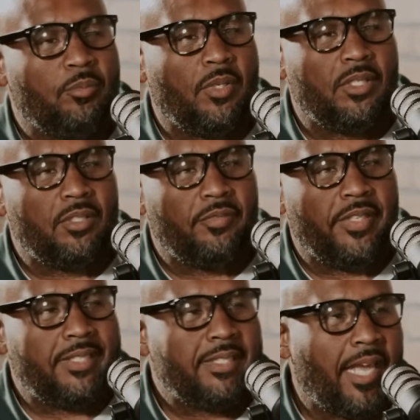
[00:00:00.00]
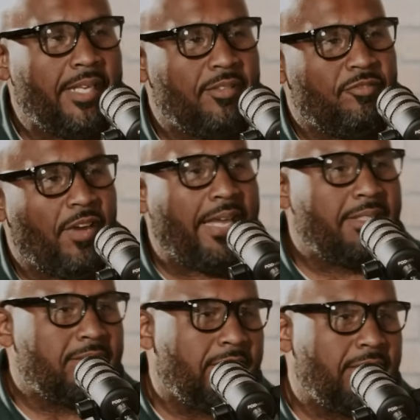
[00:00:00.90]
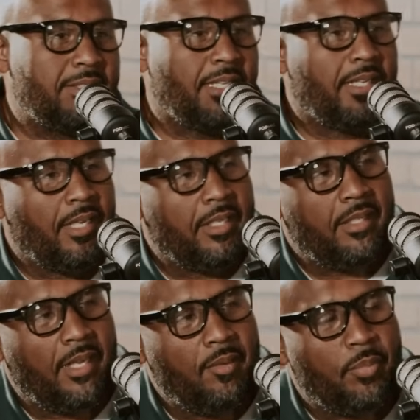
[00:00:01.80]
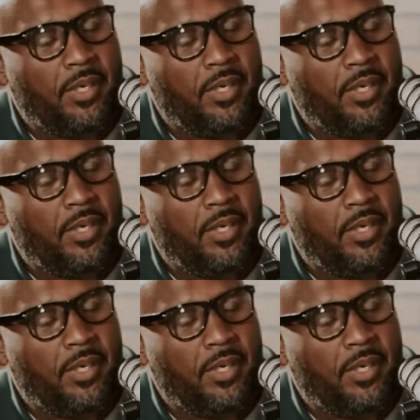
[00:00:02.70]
much of inciting fights or anything like that.